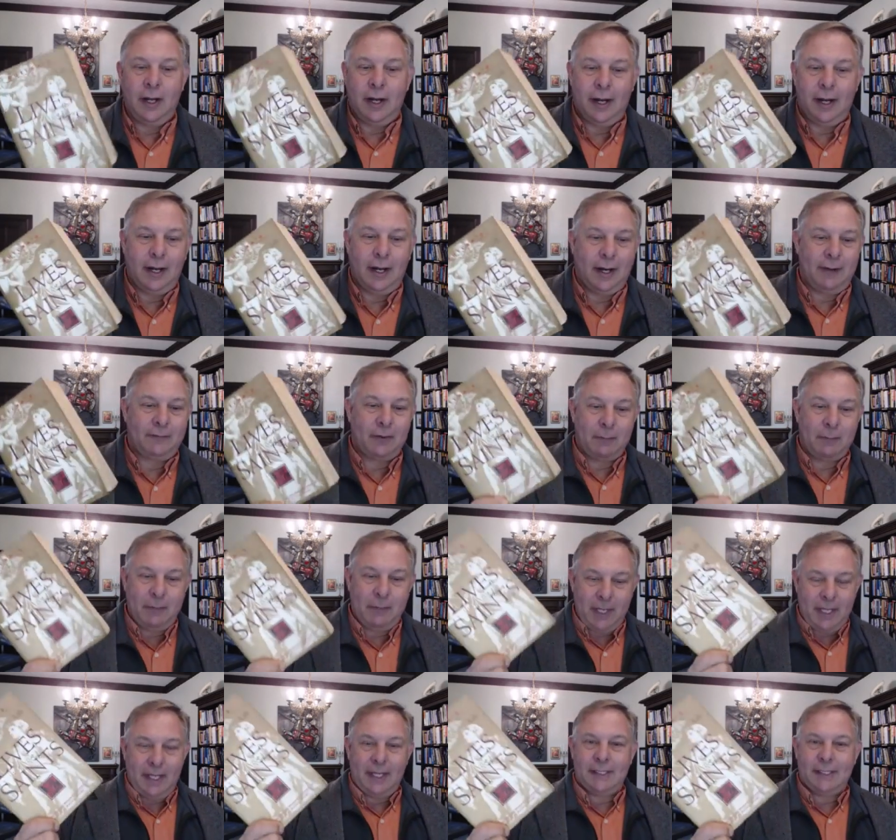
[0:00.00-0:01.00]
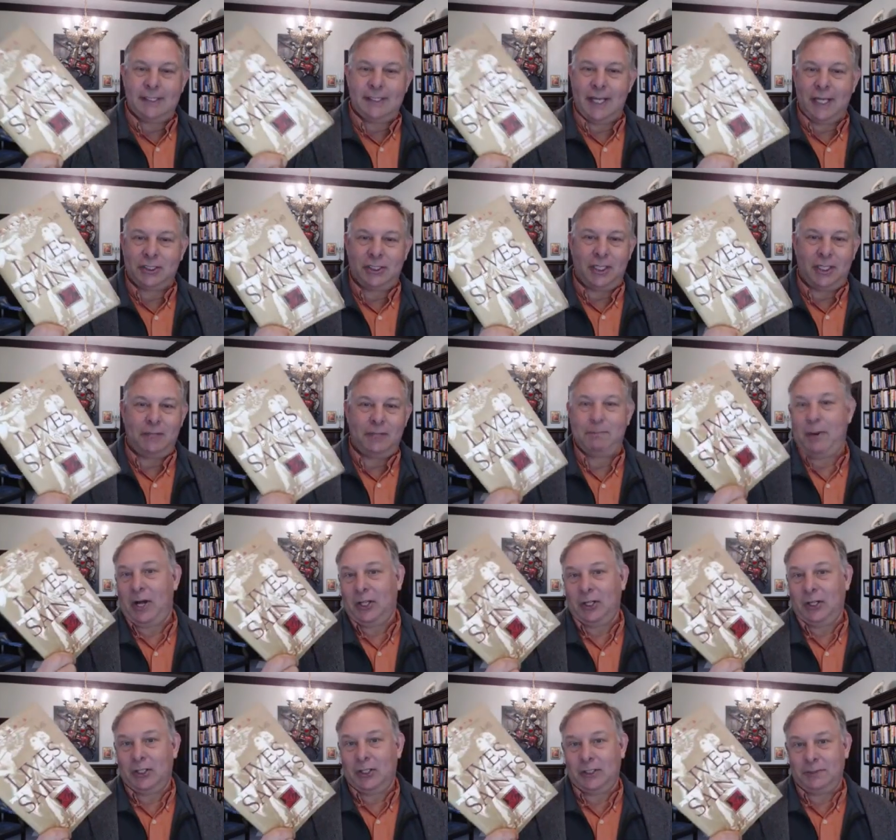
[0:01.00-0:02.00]
For me, it's actually
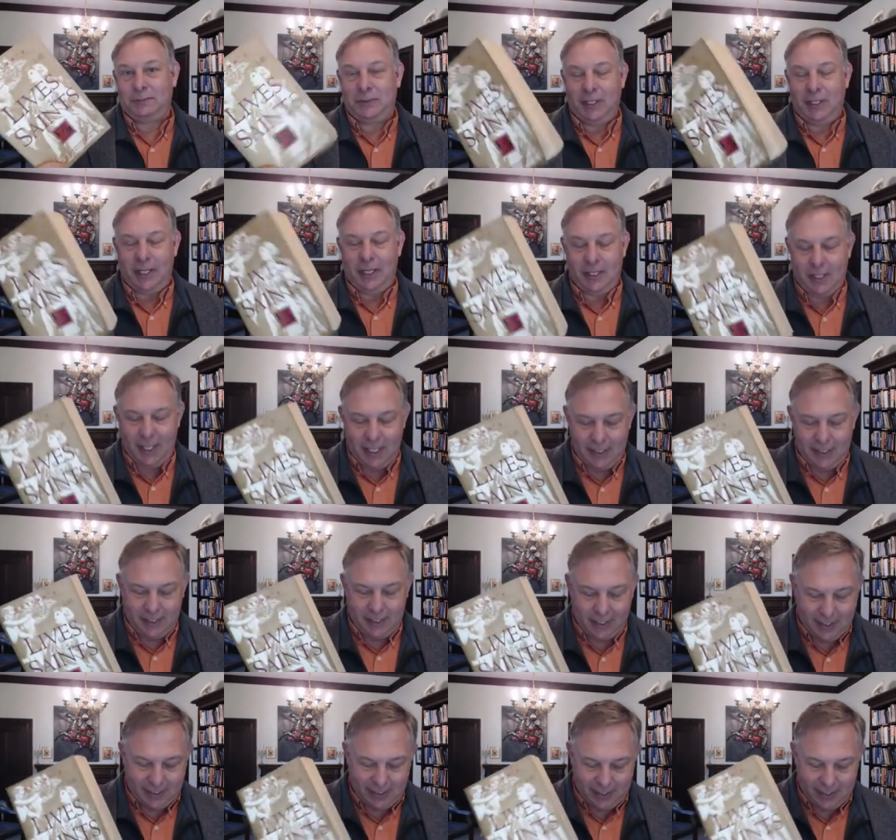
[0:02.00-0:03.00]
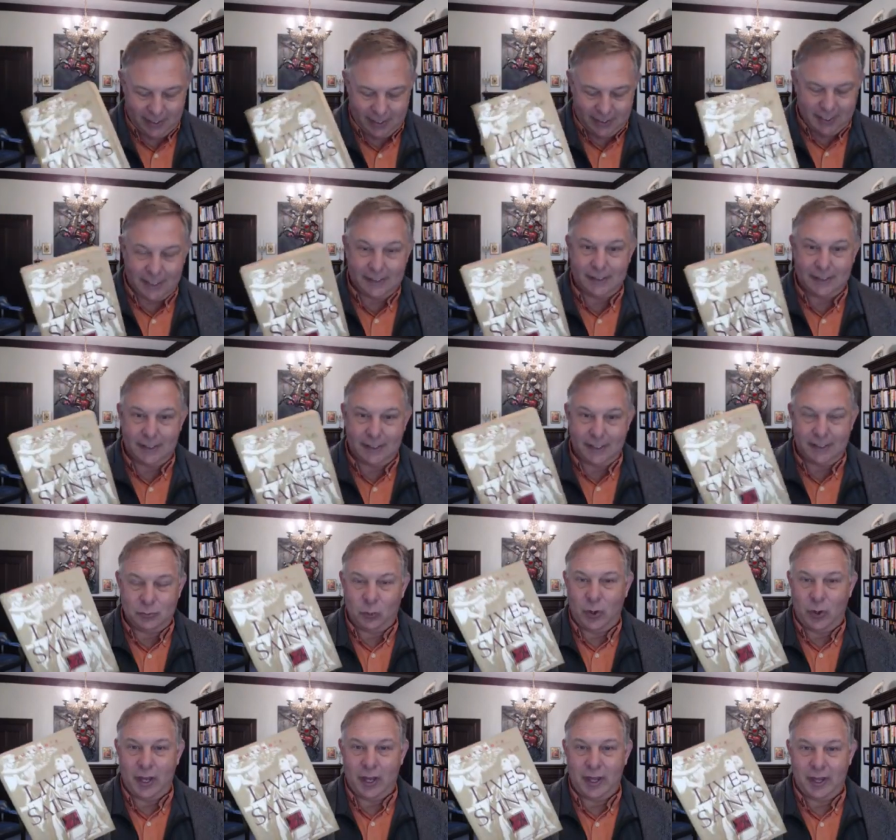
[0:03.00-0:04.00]
Butler that does is
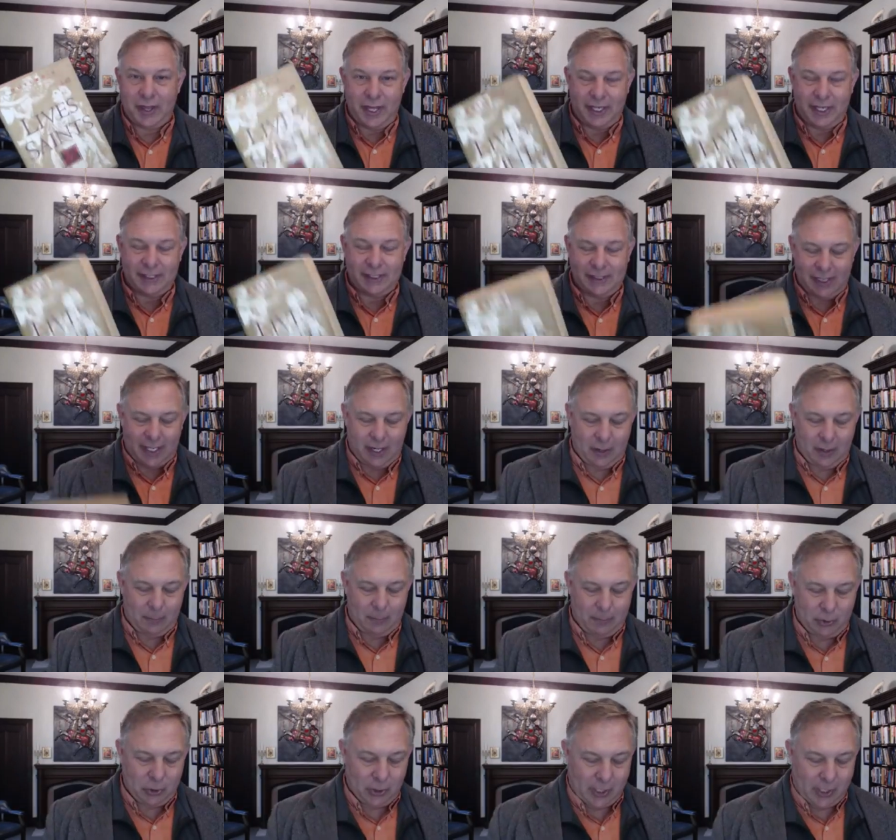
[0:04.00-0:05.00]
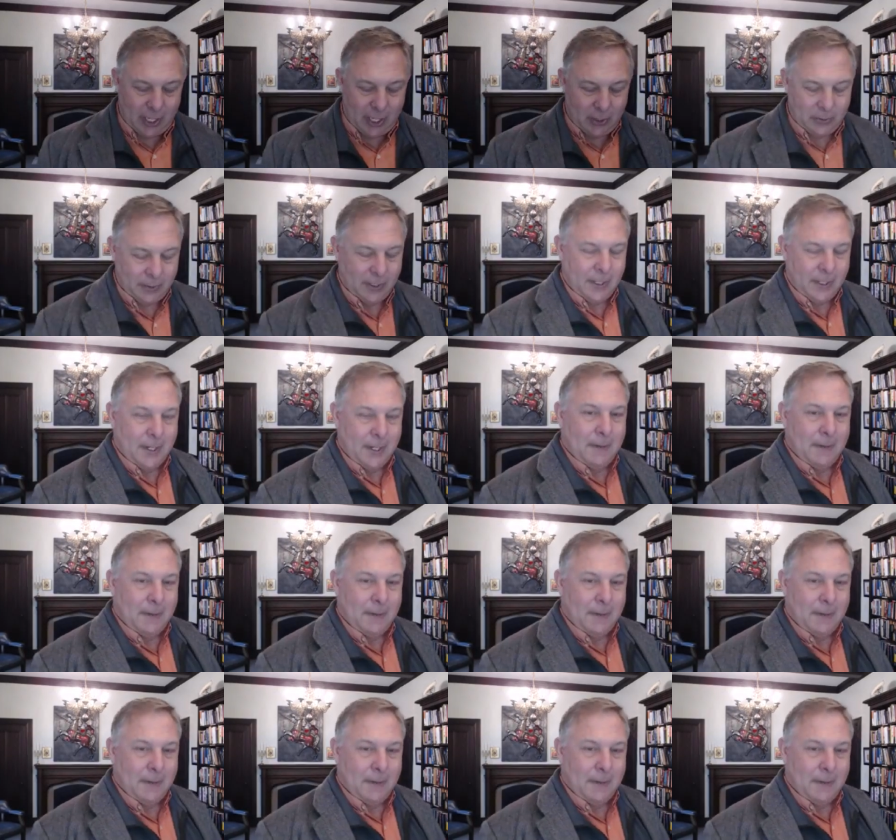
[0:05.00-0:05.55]
one of the things that I'll pull out